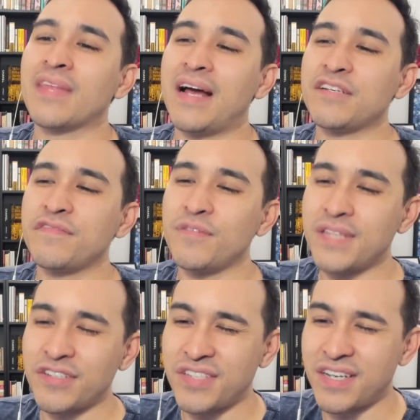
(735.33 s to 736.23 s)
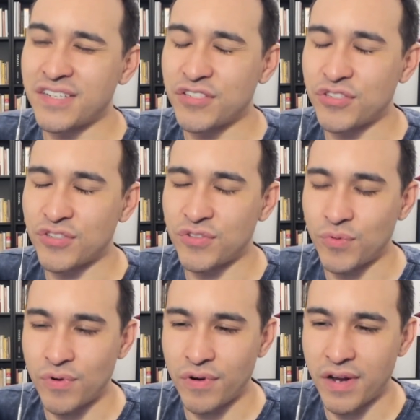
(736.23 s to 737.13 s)
Azure Foe is actually going to
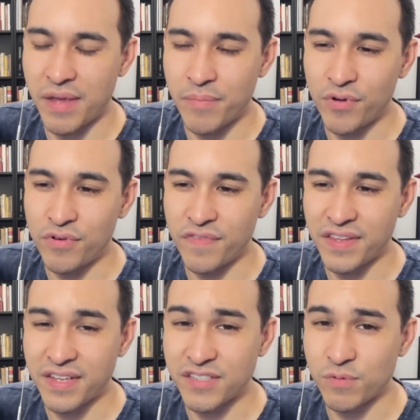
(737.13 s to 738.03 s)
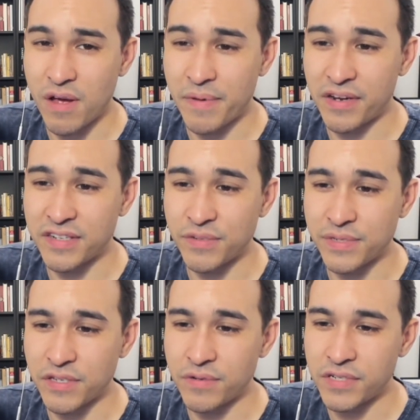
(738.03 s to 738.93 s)
store a move and then swap out into
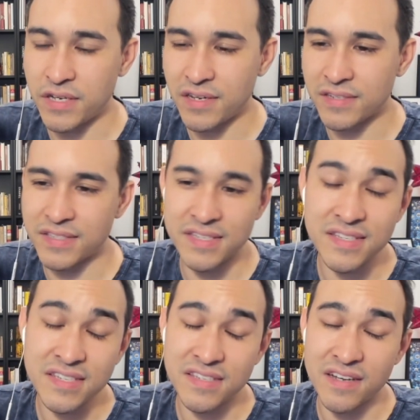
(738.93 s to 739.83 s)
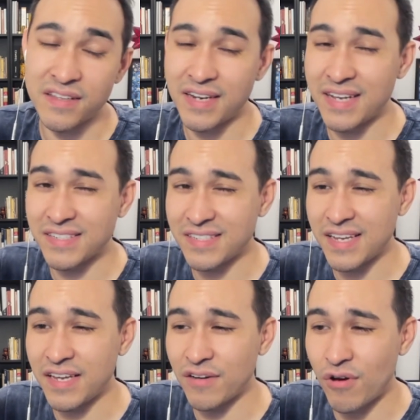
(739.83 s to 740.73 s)
his own Duck. Since this Ducklet hasn't
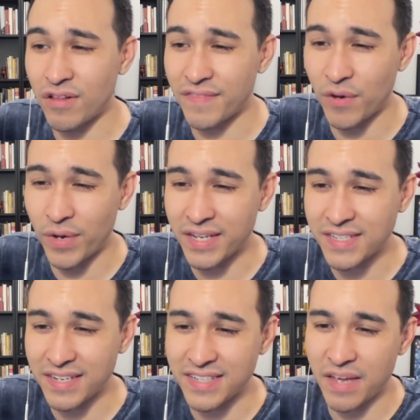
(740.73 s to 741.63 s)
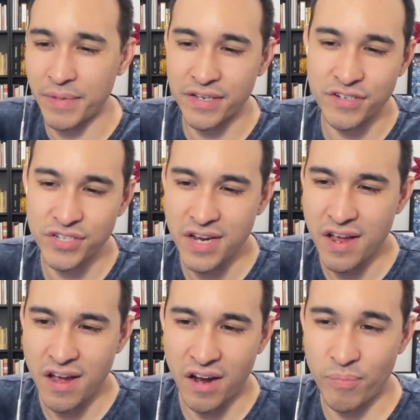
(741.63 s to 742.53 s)
taken all of that wing attack damage,
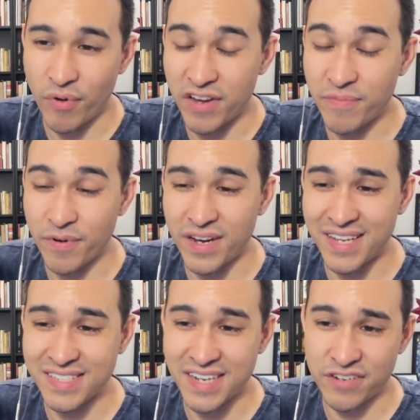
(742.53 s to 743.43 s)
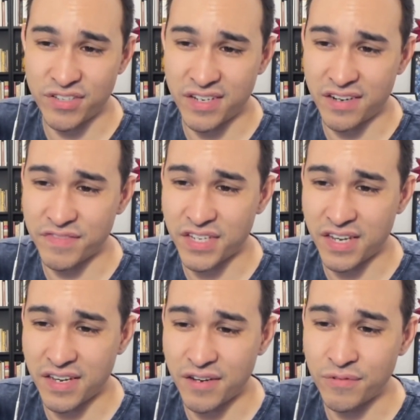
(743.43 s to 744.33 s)
a Brave Bird isn't actually enough to
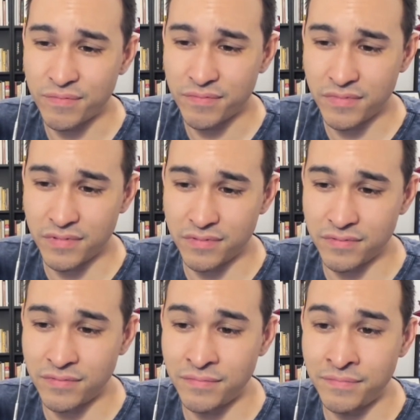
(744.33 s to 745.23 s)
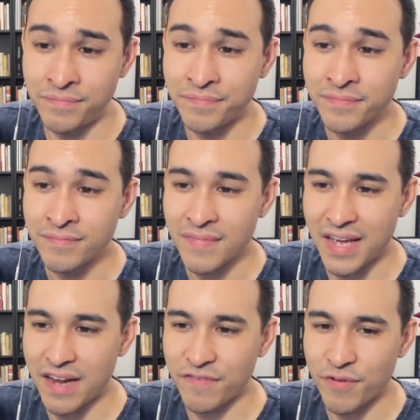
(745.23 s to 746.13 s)
KO.
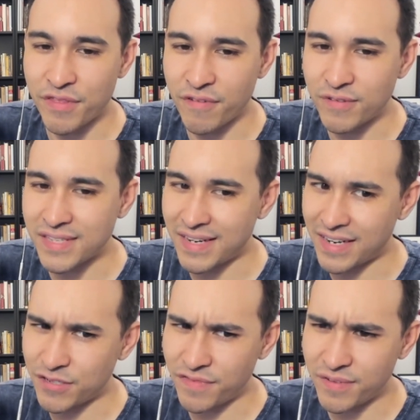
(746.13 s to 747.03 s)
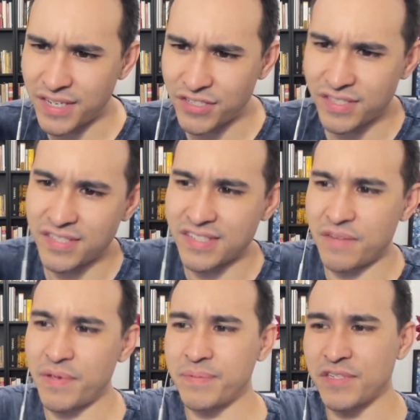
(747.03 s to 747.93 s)
And after he throws that, Azure Foe is actually just
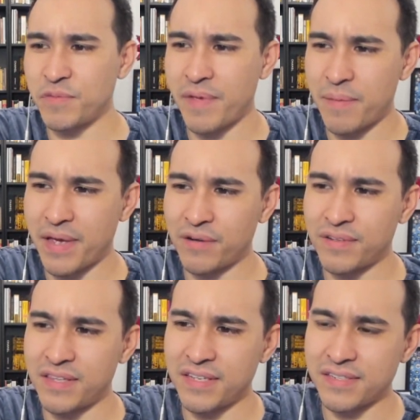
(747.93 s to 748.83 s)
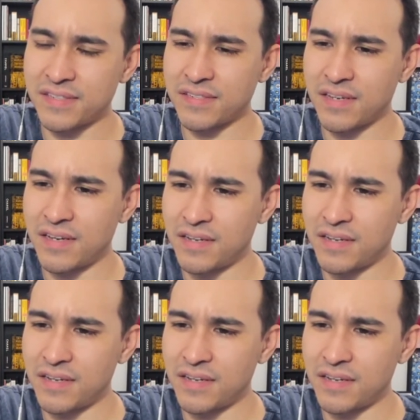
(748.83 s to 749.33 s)
going to be able to spam out this